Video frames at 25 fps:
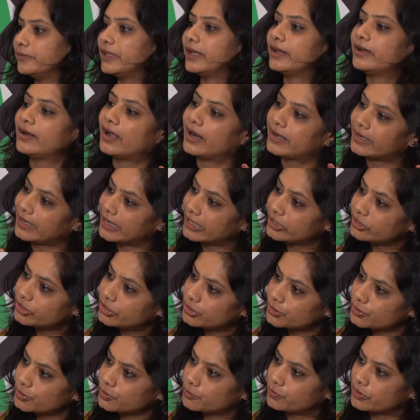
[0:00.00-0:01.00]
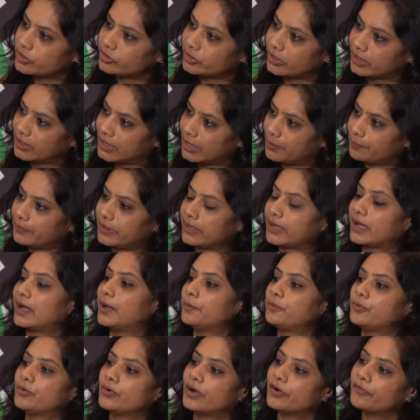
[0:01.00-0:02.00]
There are N G Os which are coming
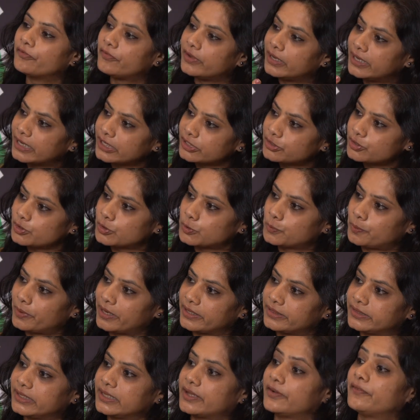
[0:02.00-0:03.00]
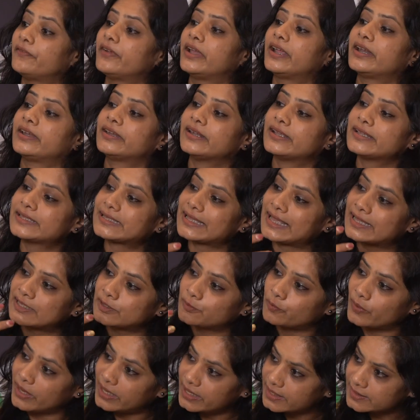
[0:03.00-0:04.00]
up who are willing to spread the awareness
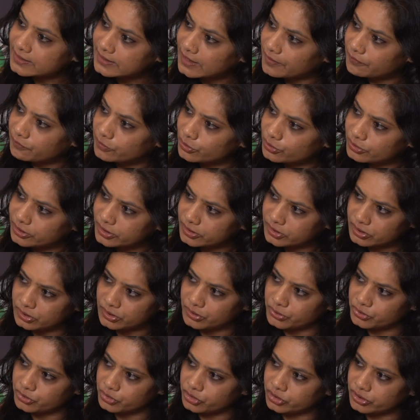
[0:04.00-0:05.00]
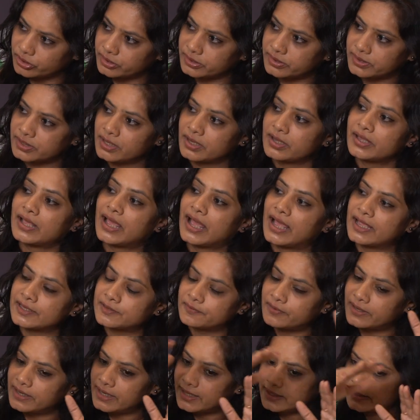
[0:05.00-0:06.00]
as well as give you the solutions.
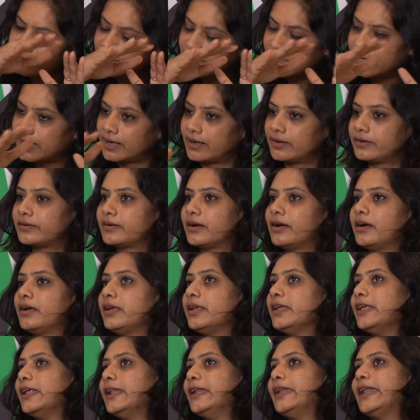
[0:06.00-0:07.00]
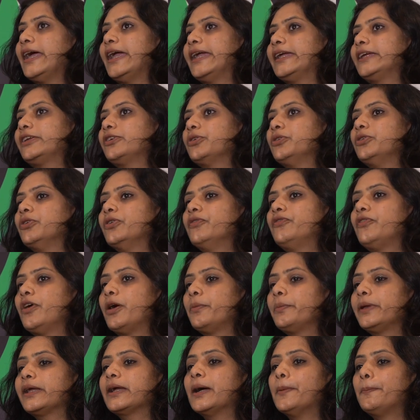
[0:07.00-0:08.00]
As well as they are uh, like, you know,
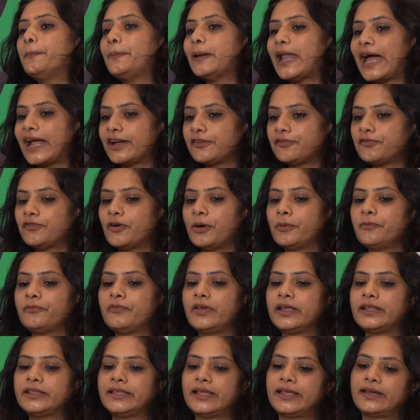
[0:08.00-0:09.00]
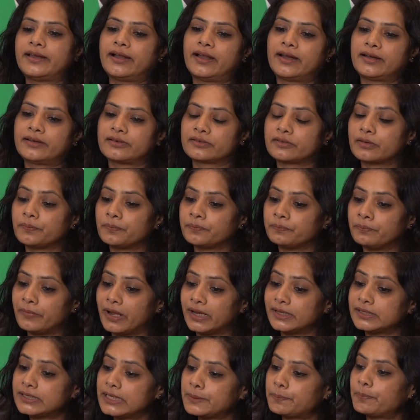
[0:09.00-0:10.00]
forming a platform where there are
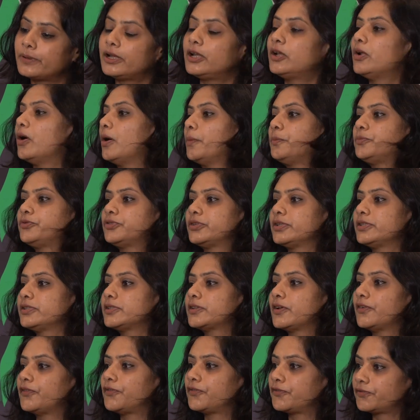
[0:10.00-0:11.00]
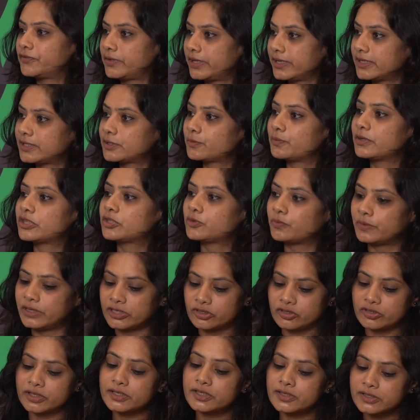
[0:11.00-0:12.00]
multiple options of things which
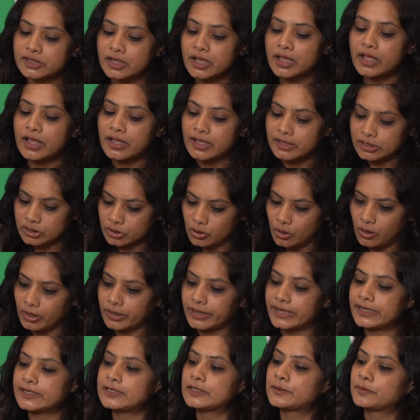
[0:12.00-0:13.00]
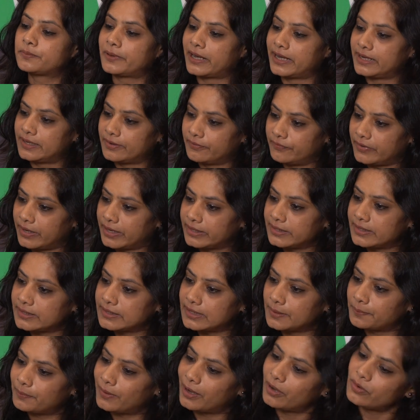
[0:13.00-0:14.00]
we just talk and spread
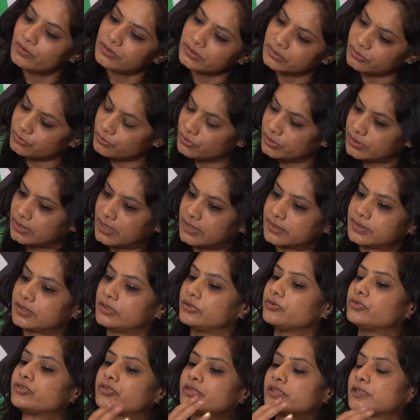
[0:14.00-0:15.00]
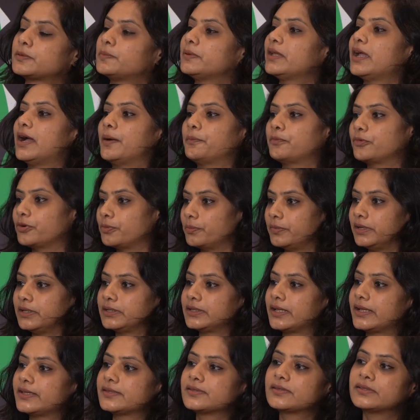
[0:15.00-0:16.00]
awareness about. Uska solutions bhi aapko
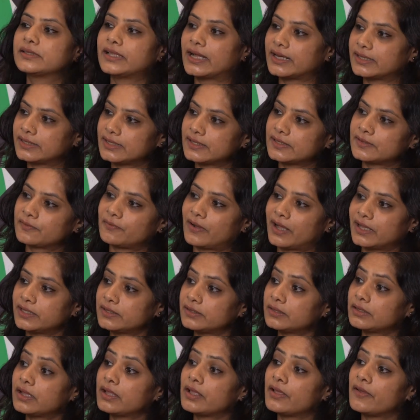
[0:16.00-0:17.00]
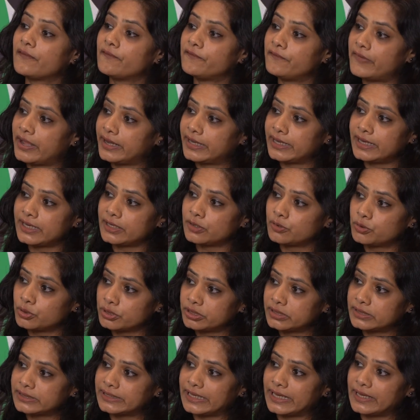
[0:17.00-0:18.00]
milta hai. So that is one very
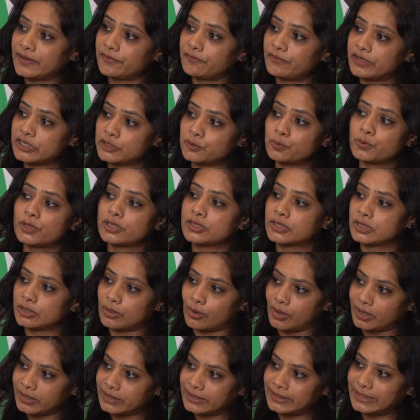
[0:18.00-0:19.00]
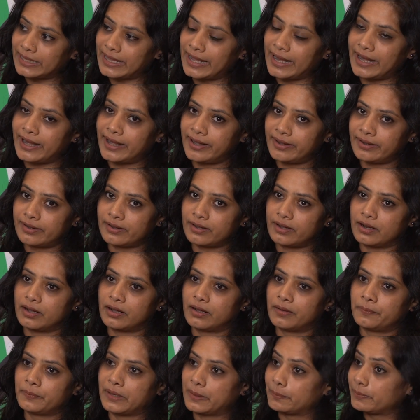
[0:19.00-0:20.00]
good thing which was not there
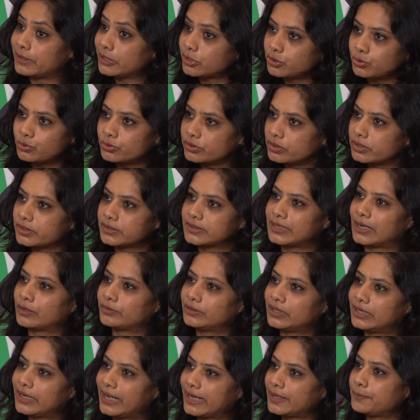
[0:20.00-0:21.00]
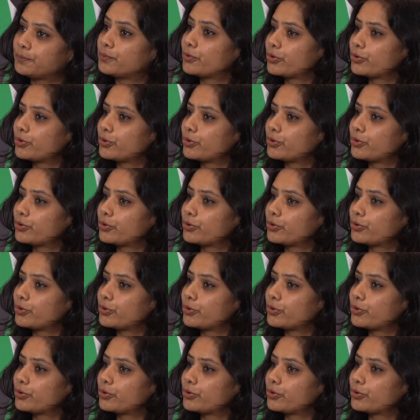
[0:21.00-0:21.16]
uh, maybe two years down the line.